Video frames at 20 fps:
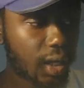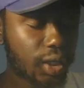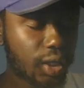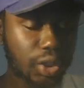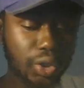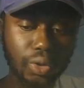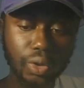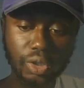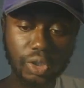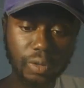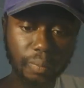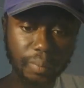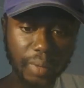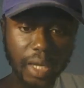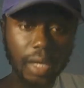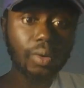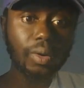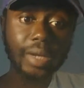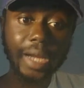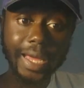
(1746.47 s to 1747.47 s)
So to me,
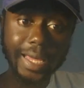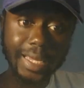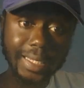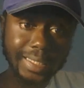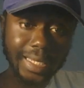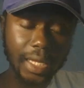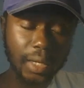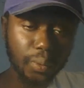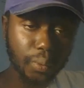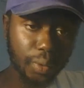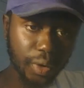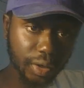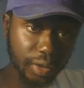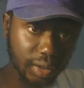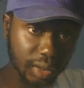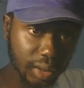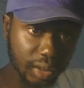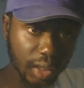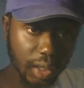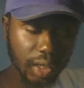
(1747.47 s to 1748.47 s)
it looked like he's getting
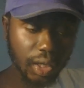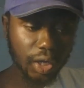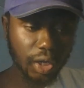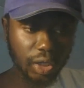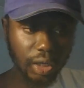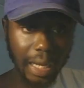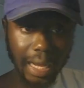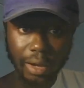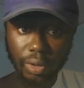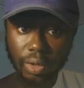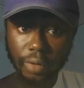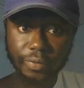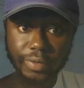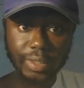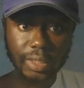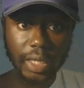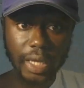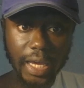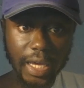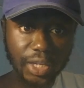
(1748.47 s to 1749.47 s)
worse. I don't know if
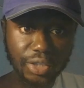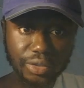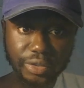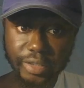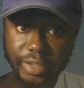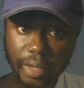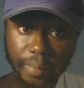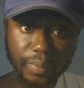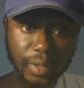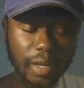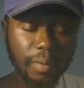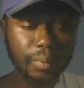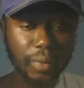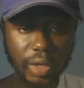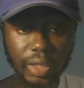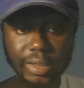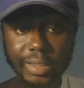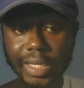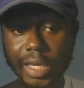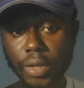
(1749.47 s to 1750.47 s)
it's age or something, but
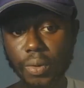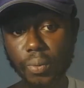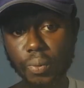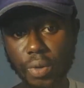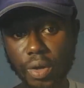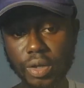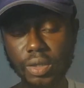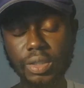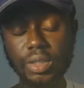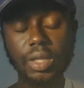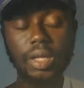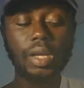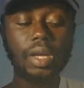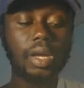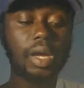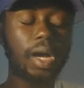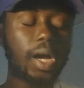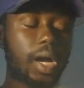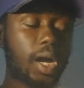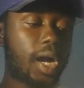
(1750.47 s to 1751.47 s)
he's getting worse.
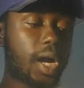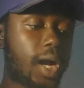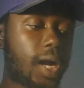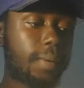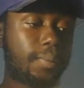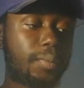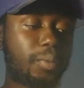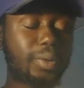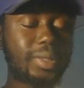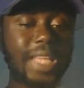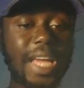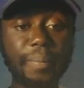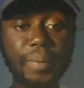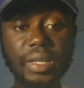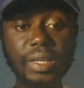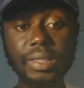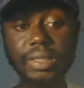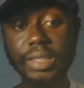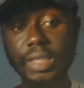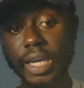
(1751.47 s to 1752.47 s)
With that
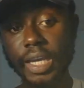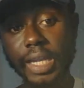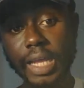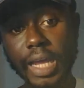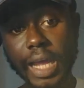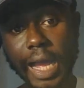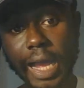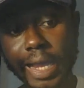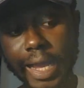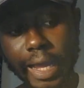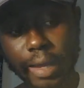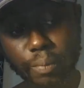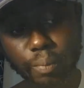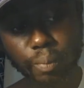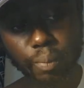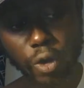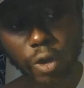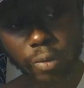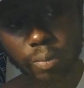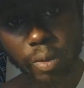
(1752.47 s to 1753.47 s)
being said, I got
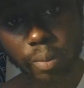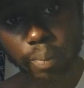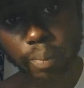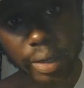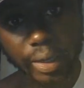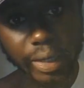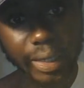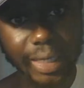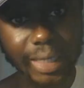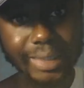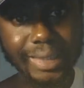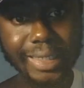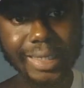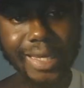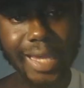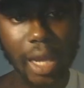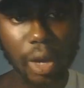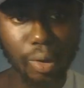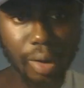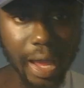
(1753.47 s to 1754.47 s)
Baltimore playing against the
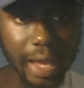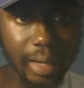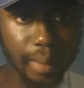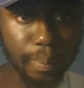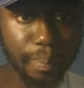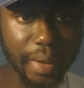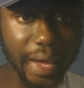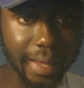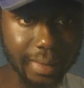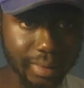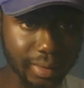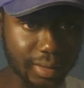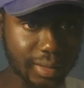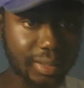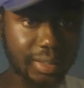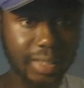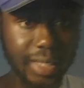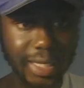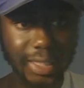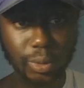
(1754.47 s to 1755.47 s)
Carolina
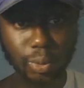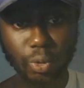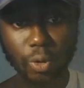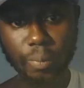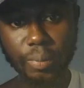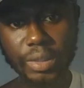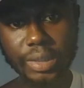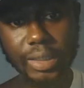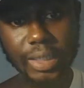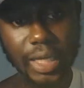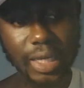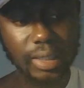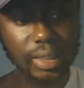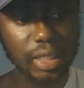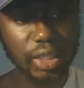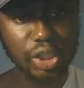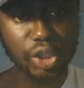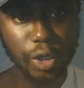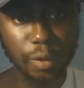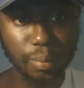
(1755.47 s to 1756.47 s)
Panthers. Yes, we're going to be seeing
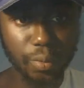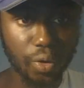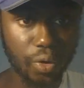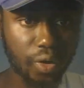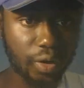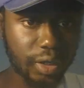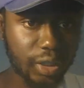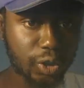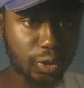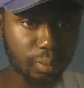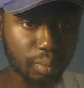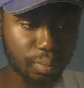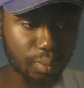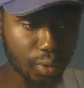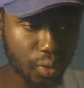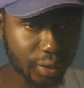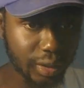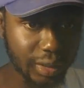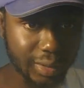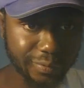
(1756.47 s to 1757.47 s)
DJ Moore in the Super
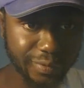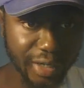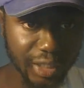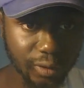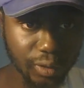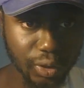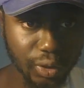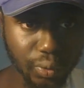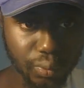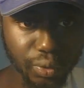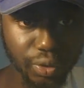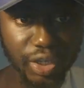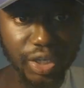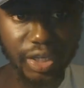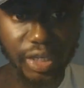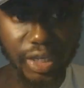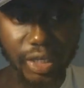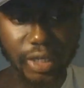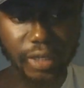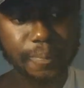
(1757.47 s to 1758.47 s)
Bowl. His rookie
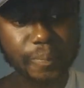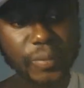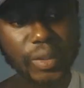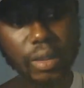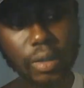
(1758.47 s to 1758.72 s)
year.